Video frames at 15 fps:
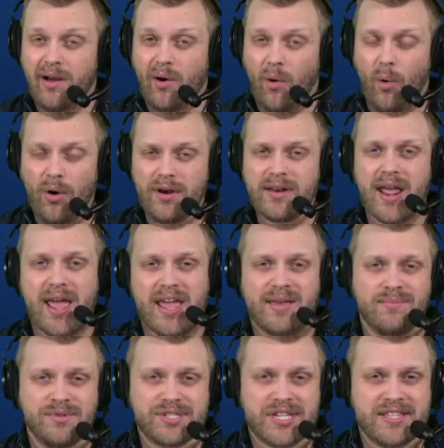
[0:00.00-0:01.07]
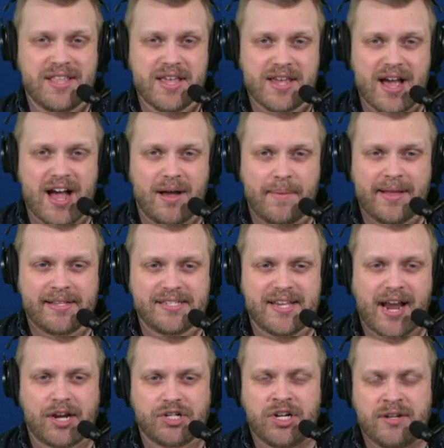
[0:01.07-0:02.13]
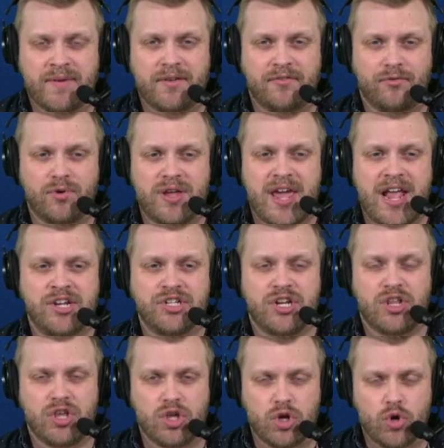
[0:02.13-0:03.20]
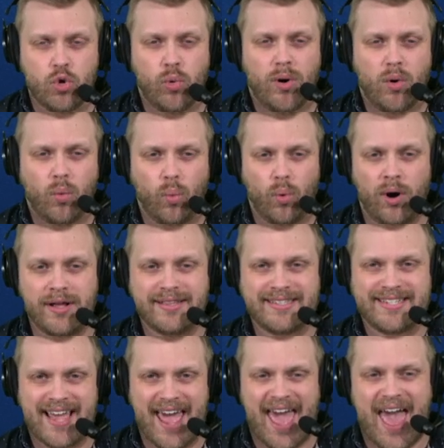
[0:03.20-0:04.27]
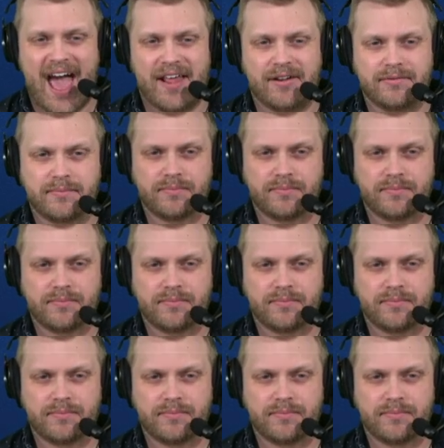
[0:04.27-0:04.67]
or names in the comment section of a free agent you want to add.